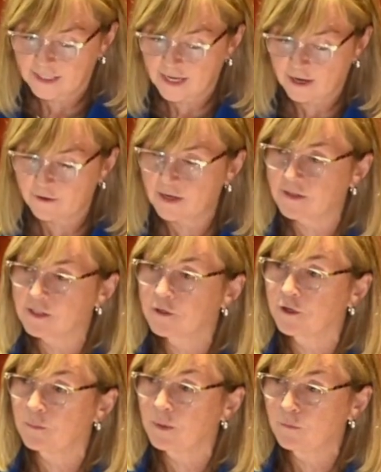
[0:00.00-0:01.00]
area that's going
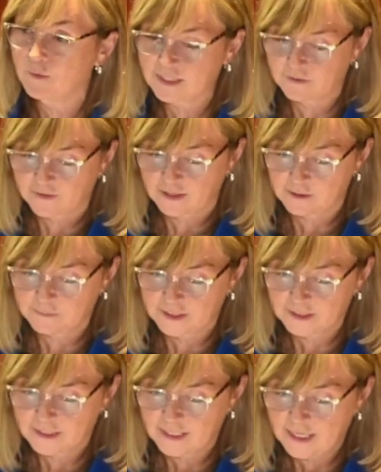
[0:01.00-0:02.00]
to be redeveloped.
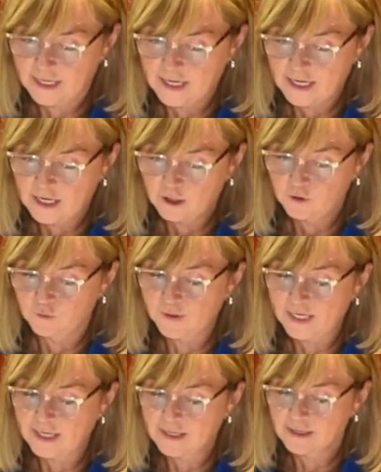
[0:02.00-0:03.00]

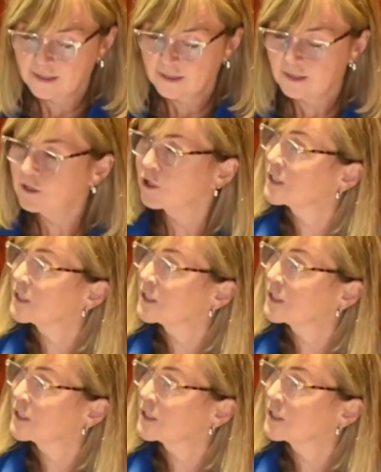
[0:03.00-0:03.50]
Green looks